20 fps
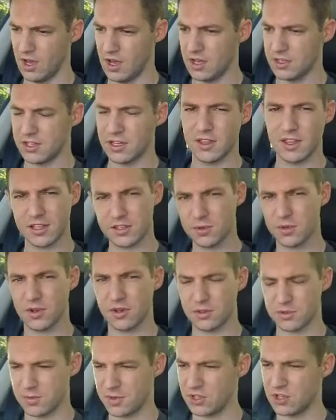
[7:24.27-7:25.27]
See, that's what
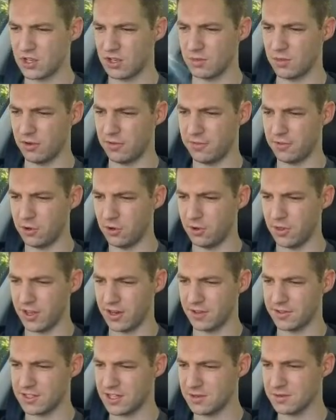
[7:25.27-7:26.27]
I was mentioning before, that
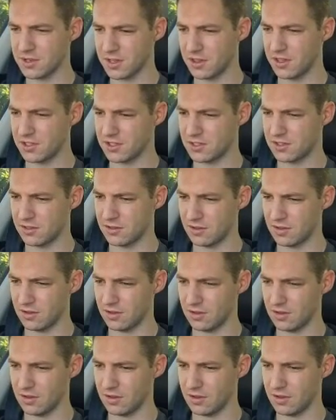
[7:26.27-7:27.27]
it seems like this
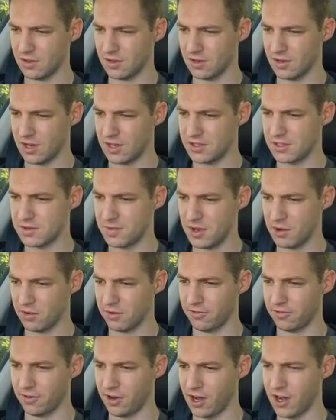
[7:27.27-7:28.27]
needs to be
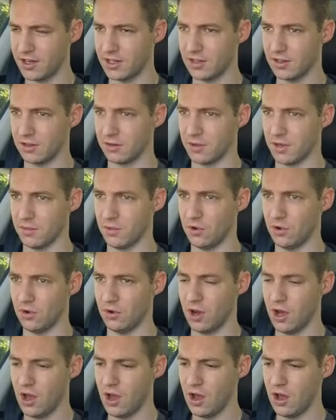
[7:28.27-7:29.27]
refined a little bit more.
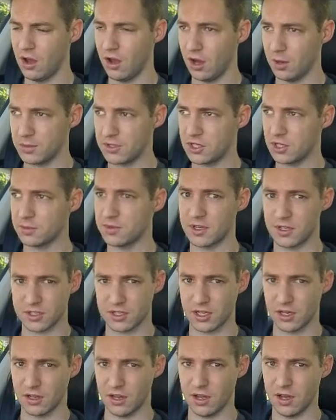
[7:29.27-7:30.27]
I'm stopped at a
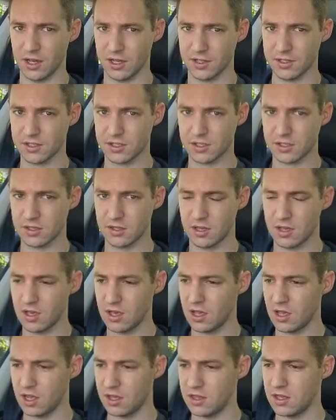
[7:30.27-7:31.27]
set of lights
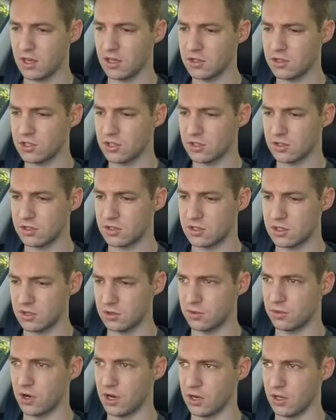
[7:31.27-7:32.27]
and the engine's
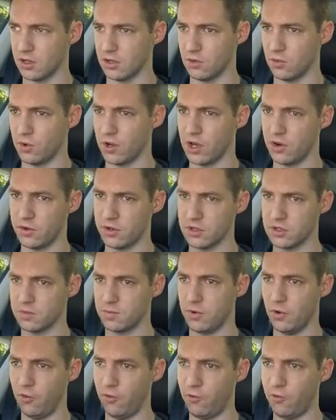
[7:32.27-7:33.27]
still running, whereas
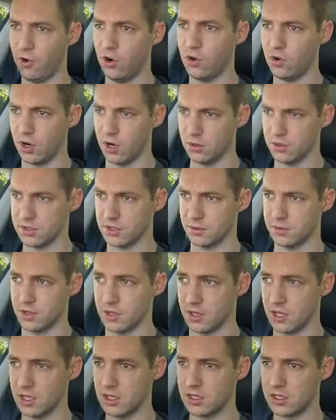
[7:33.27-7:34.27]
before I was stopped at
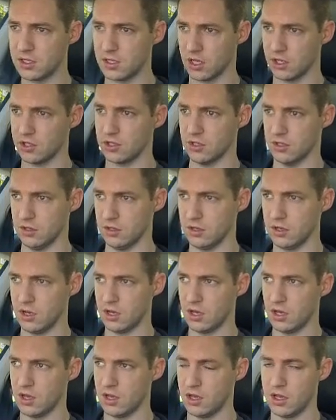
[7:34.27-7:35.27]
an intersection
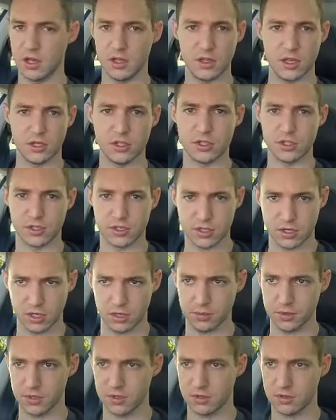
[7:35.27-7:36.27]
and the engine
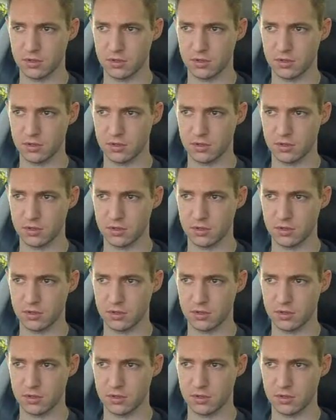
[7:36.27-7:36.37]
stopped.